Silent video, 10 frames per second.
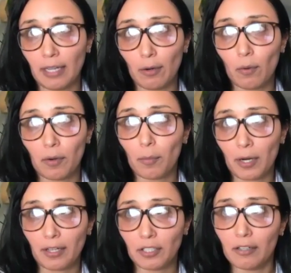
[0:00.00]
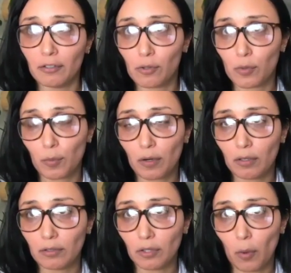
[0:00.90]
want to bring a child into this
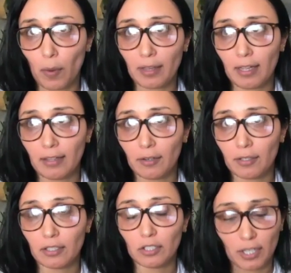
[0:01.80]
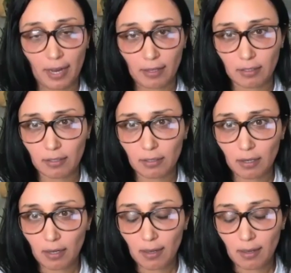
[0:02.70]
world knowing that there's a chance
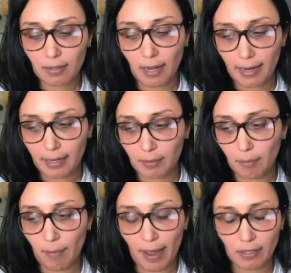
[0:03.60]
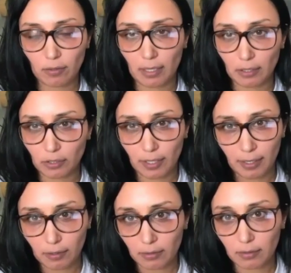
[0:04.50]
that I can pass to that
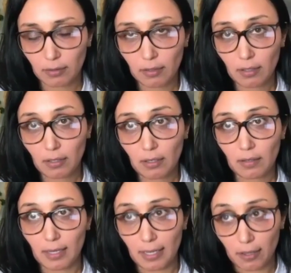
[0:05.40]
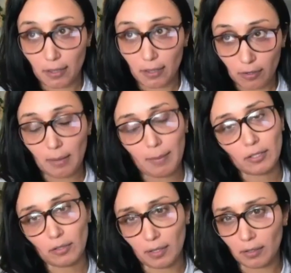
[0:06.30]
child either a
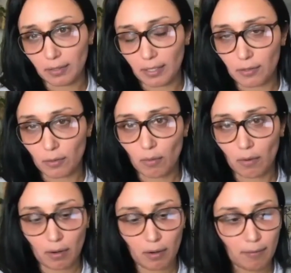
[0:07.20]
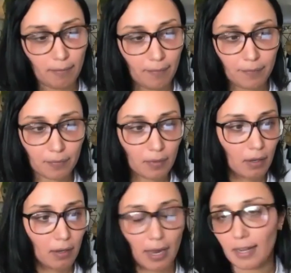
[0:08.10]
mental illness or
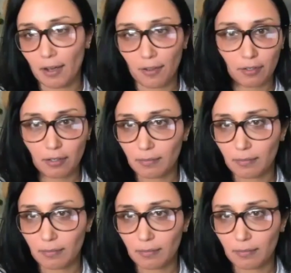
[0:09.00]
any other